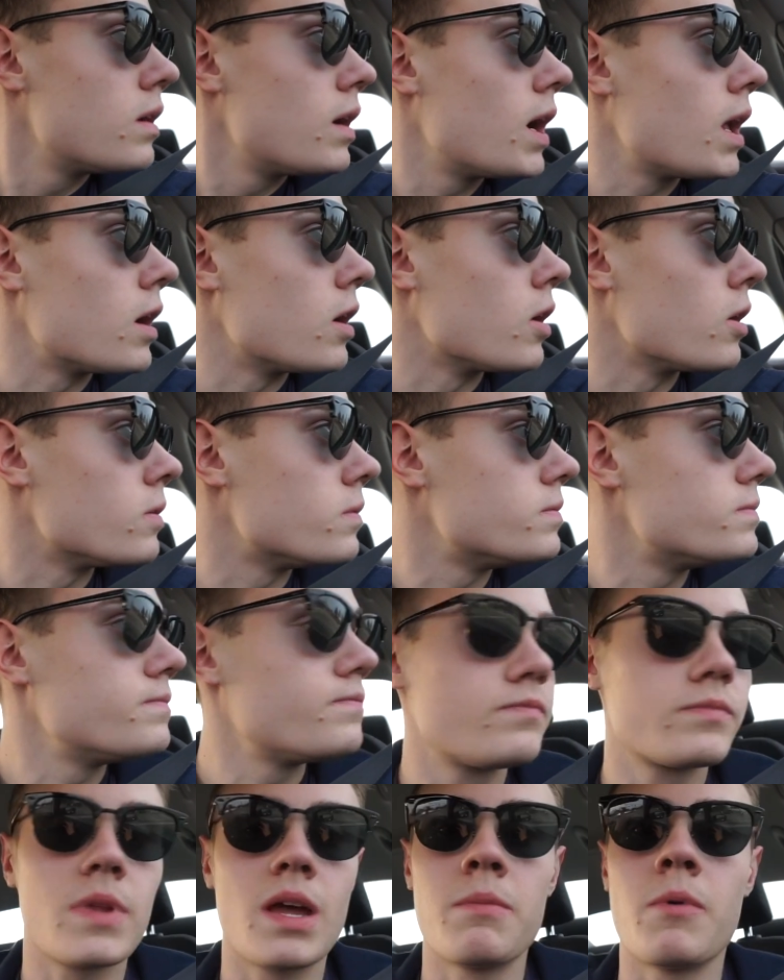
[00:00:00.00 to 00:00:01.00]
I don't know.
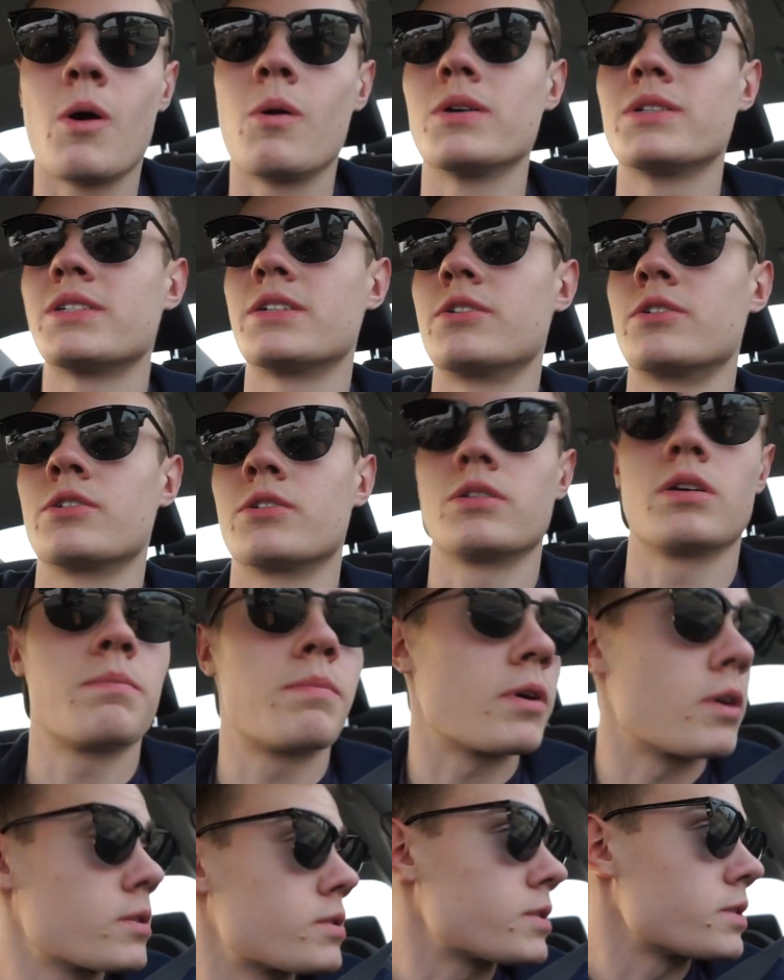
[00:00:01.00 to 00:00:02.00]
I'm always an early
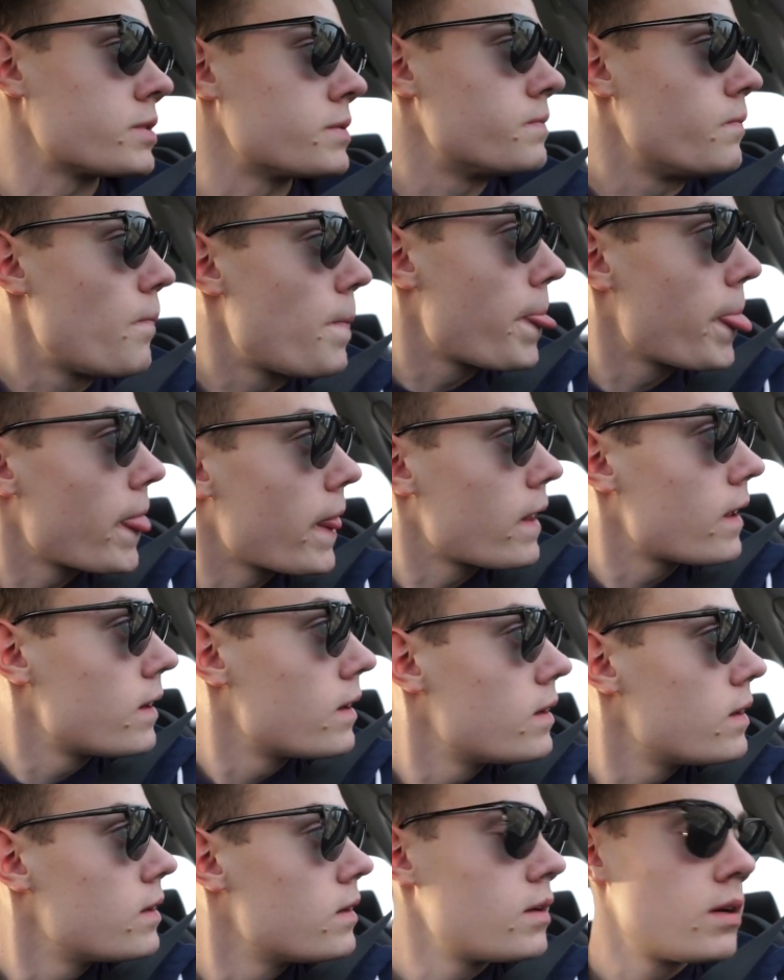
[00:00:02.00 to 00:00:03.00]
person.
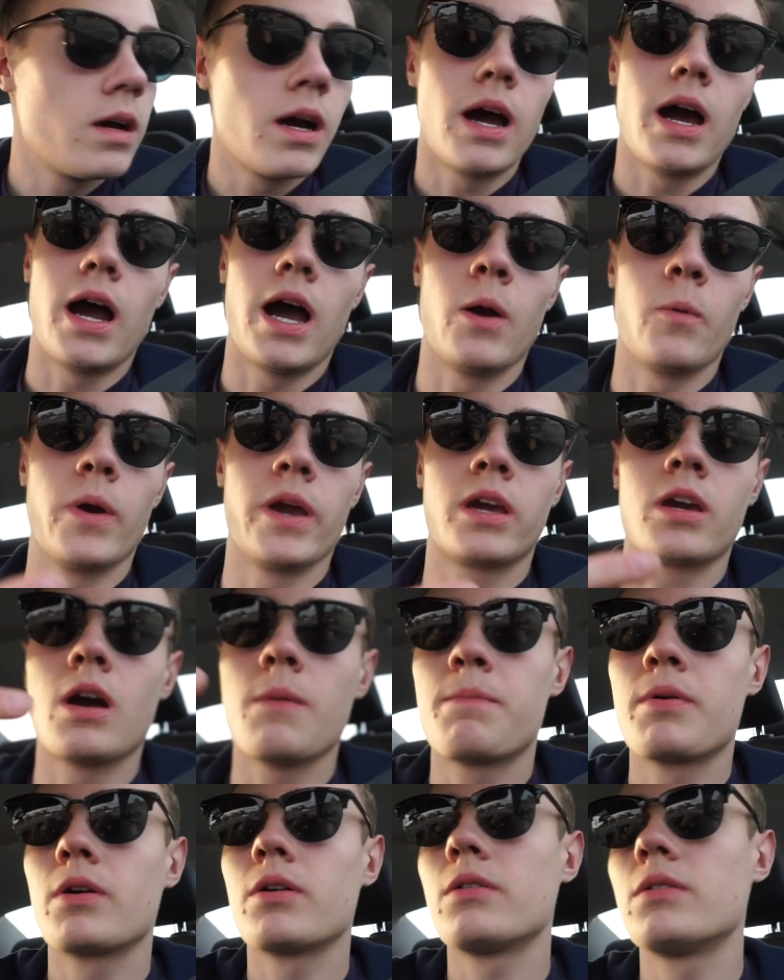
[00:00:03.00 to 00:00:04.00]
I wake
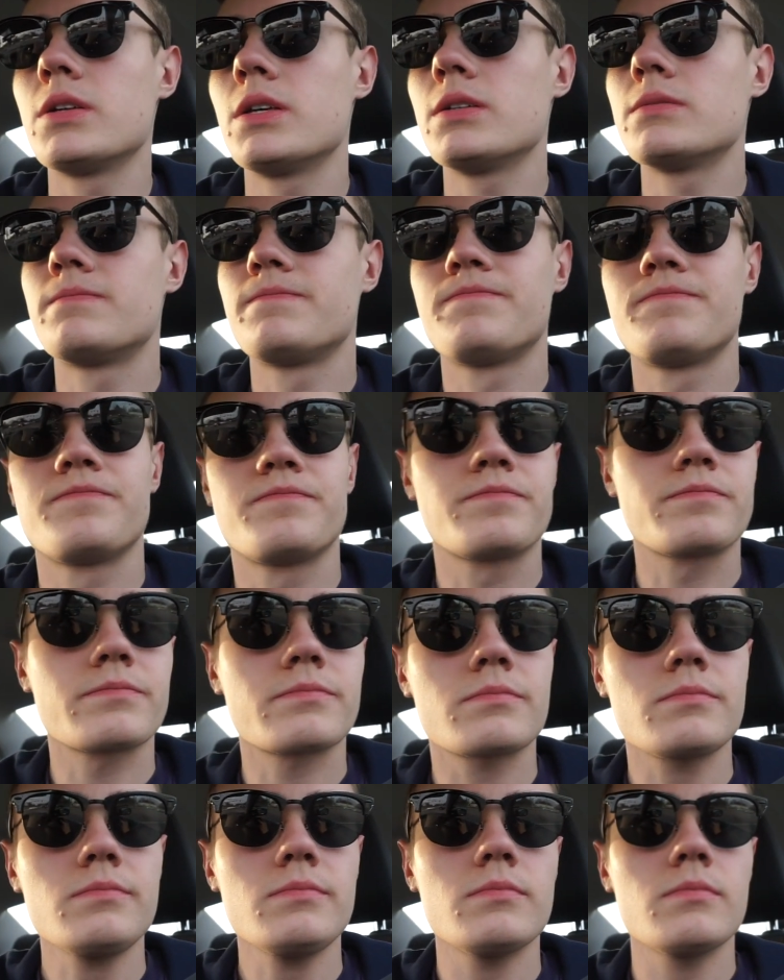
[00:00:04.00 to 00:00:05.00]
up early,
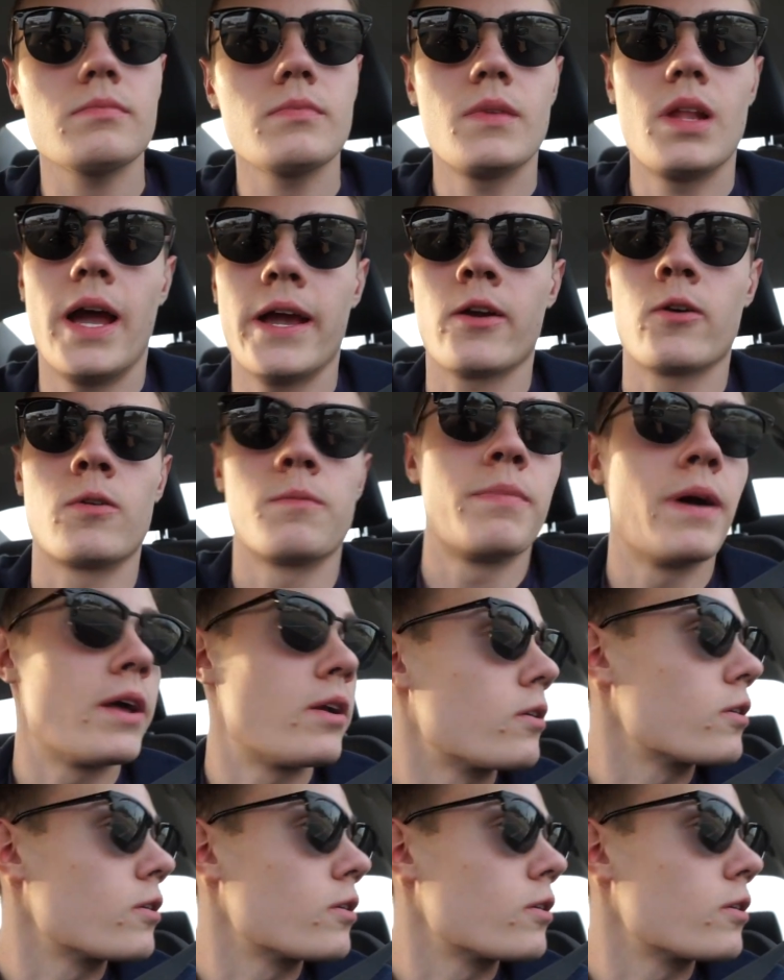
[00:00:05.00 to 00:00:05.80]
I go to bed